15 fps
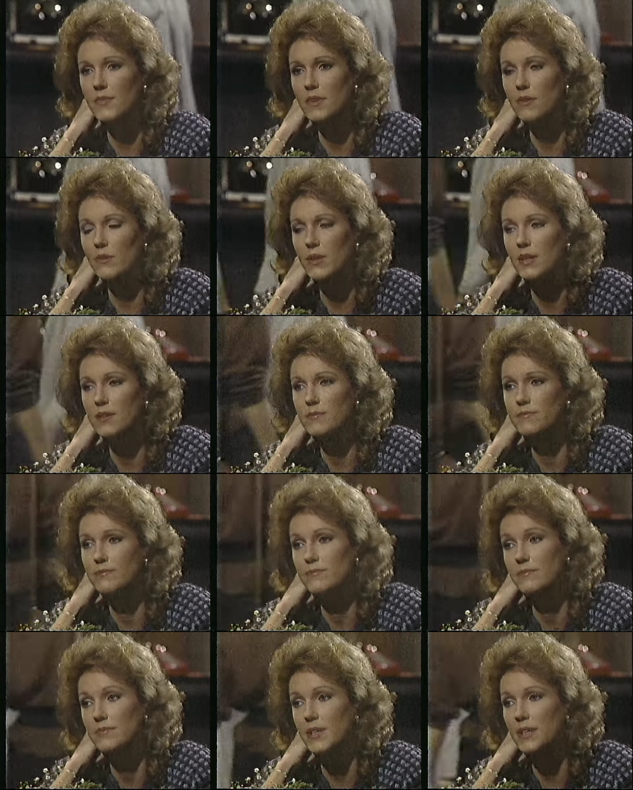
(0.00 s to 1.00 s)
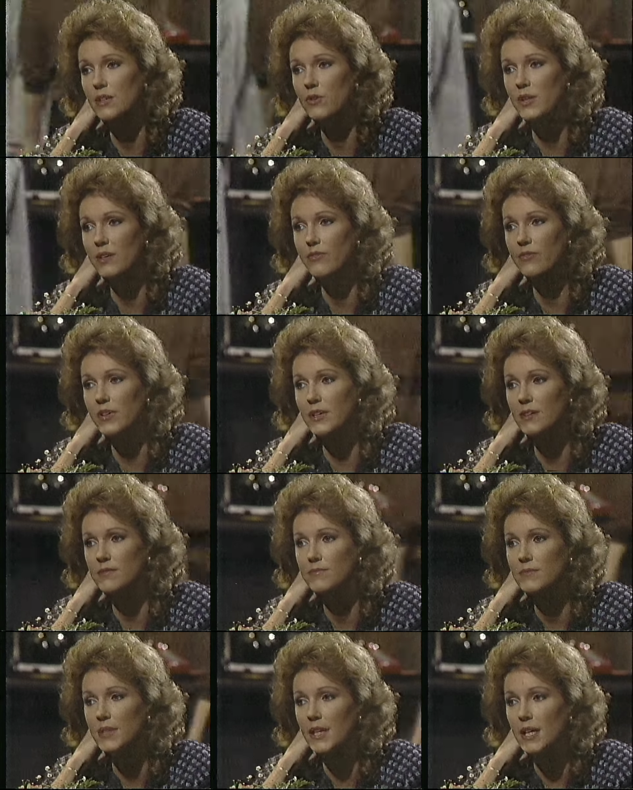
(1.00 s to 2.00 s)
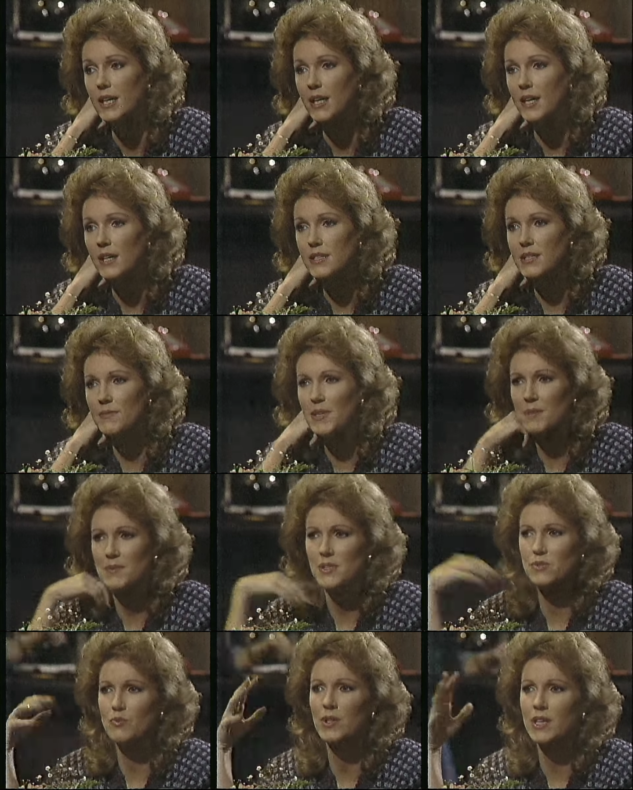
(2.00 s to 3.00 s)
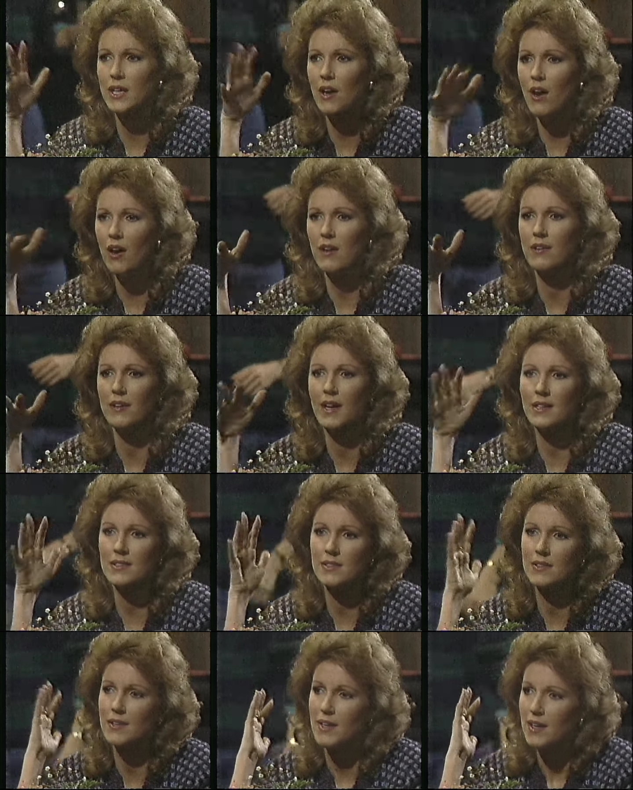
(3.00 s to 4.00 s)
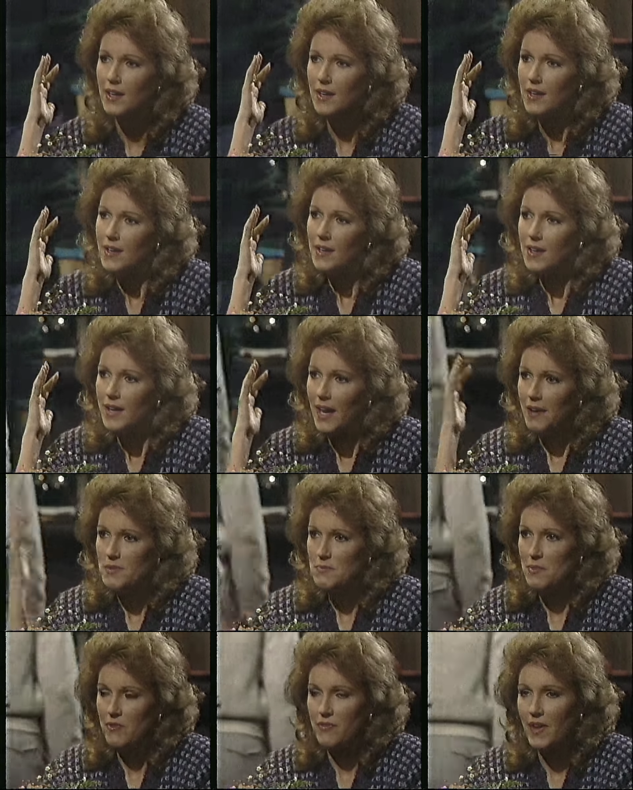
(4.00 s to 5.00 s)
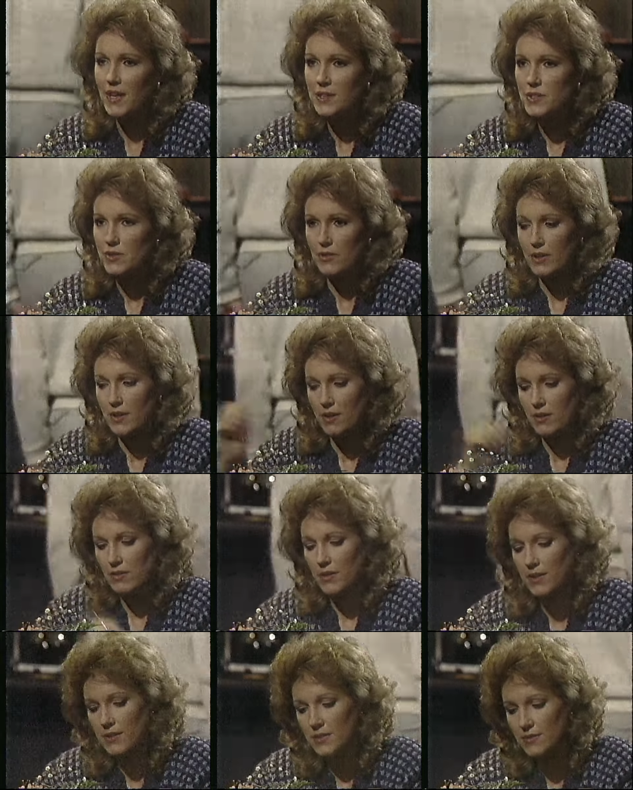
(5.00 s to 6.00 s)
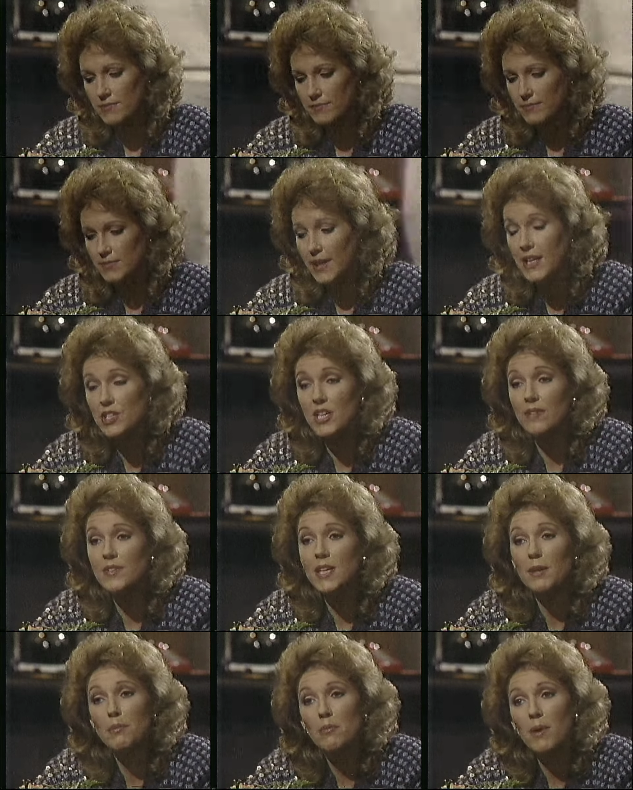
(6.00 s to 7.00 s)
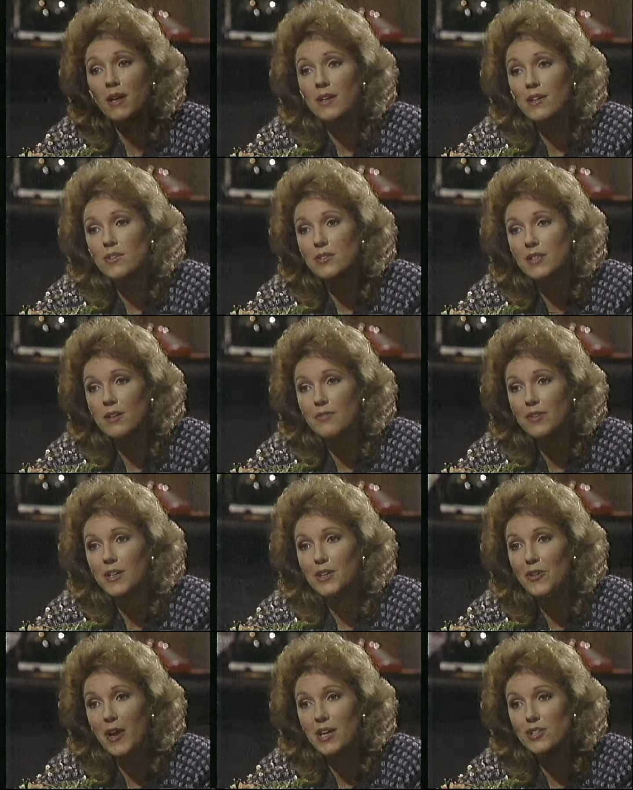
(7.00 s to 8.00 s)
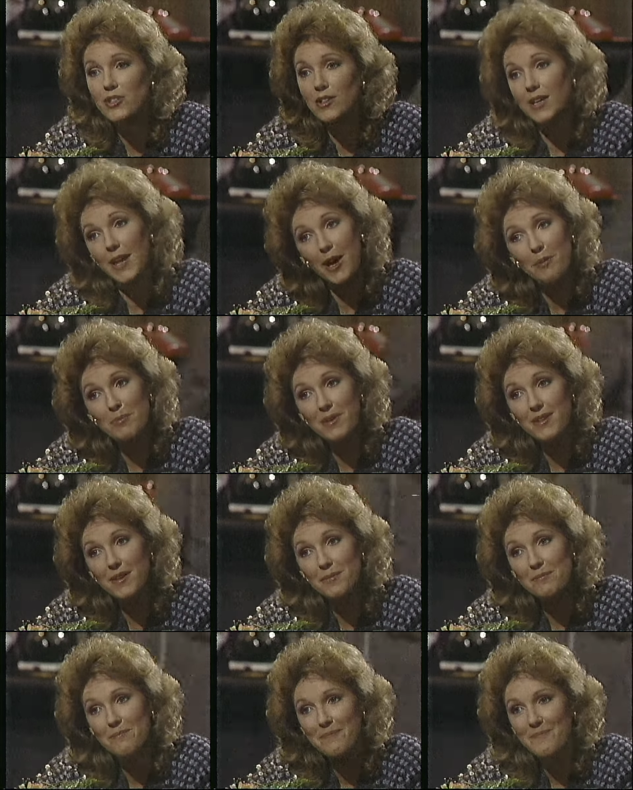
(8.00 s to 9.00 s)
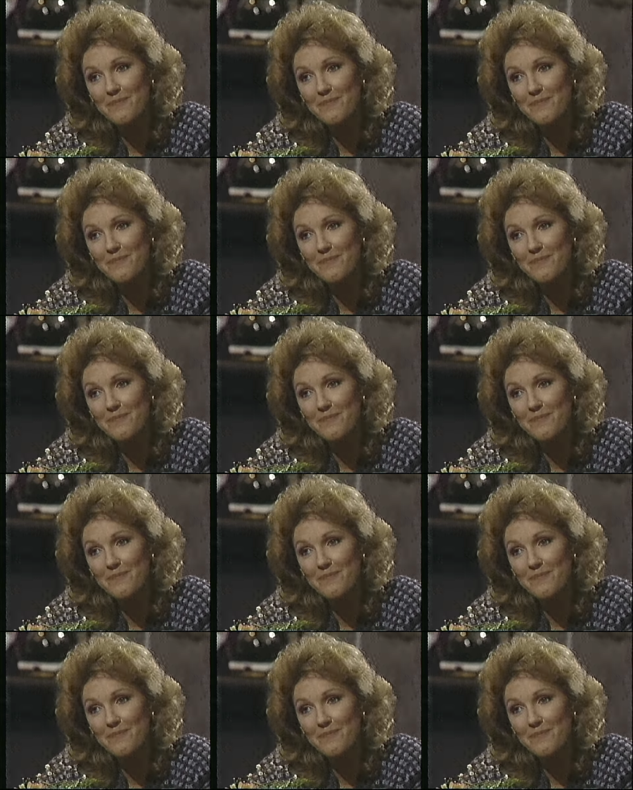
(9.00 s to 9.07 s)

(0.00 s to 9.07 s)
Well, I know how you feel. Sometimes it's really hard not to have them affect you, you know. I guess you have to keep reminding yourself that you're actually helping them.